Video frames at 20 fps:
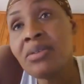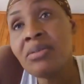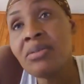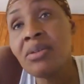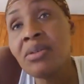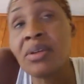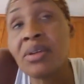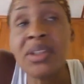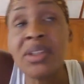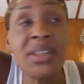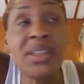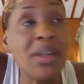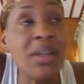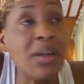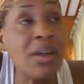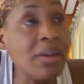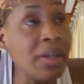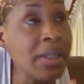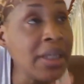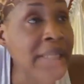or a
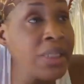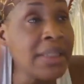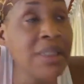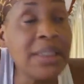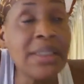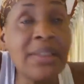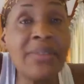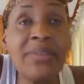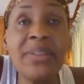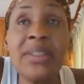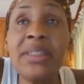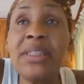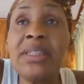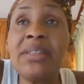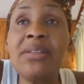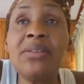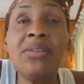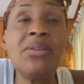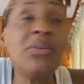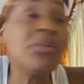surrogate delivered it,
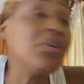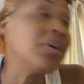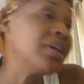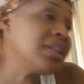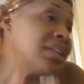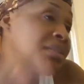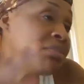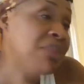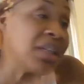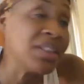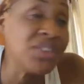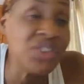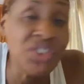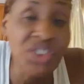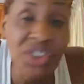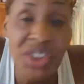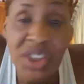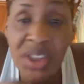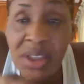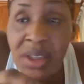or it's my
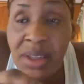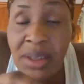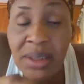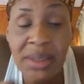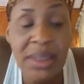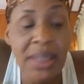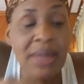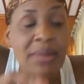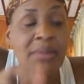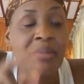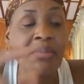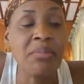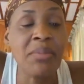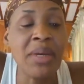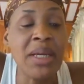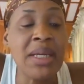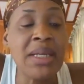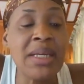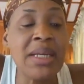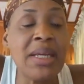genes that
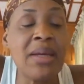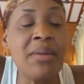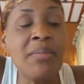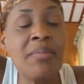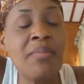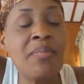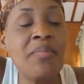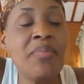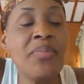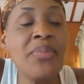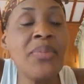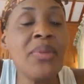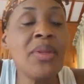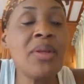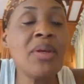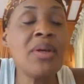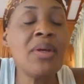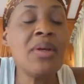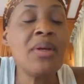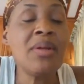made him.
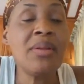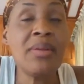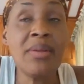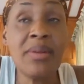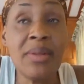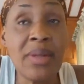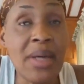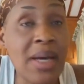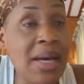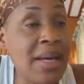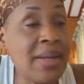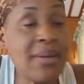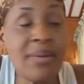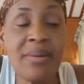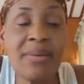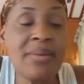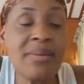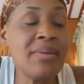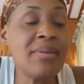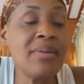That
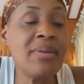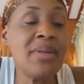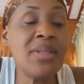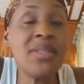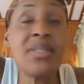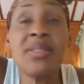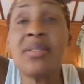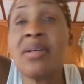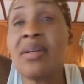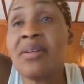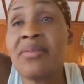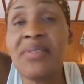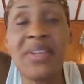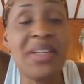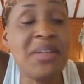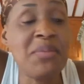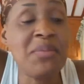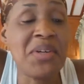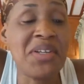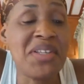is none of
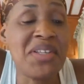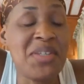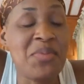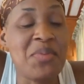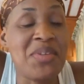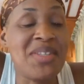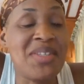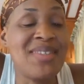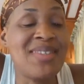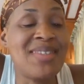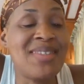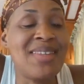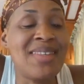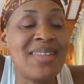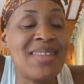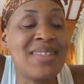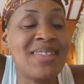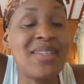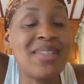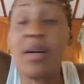anybody's business at
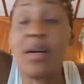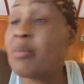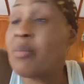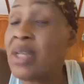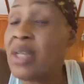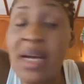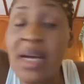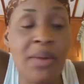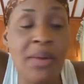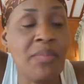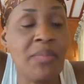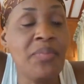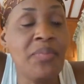this time. Now,